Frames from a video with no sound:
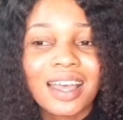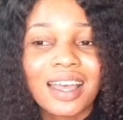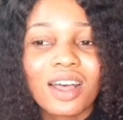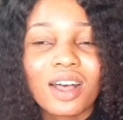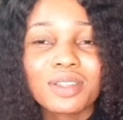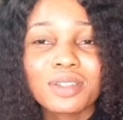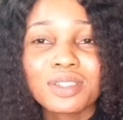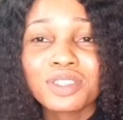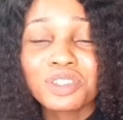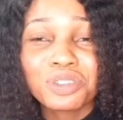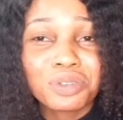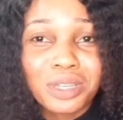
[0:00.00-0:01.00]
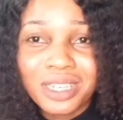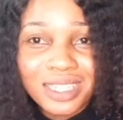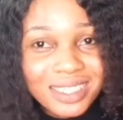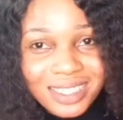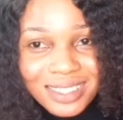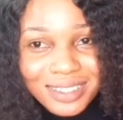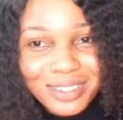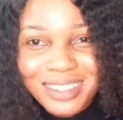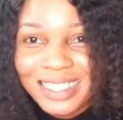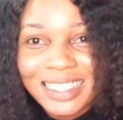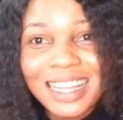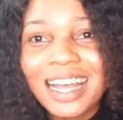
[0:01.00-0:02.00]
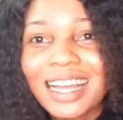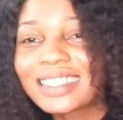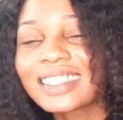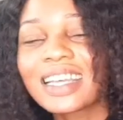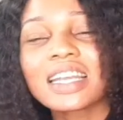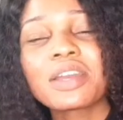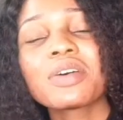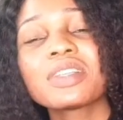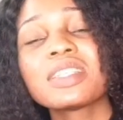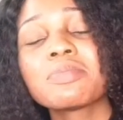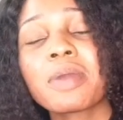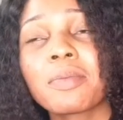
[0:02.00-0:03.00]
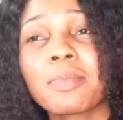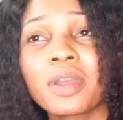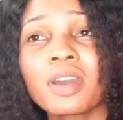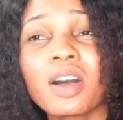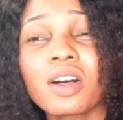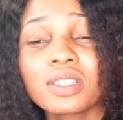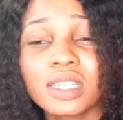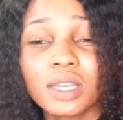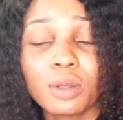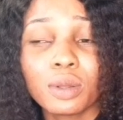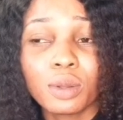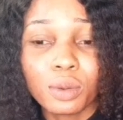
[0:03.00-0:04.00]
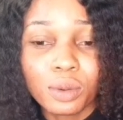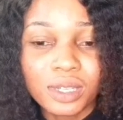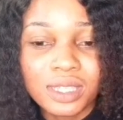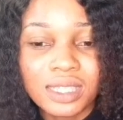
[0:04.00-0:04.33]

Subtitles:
all those drinks, you understand? It causes my breakouts a lot.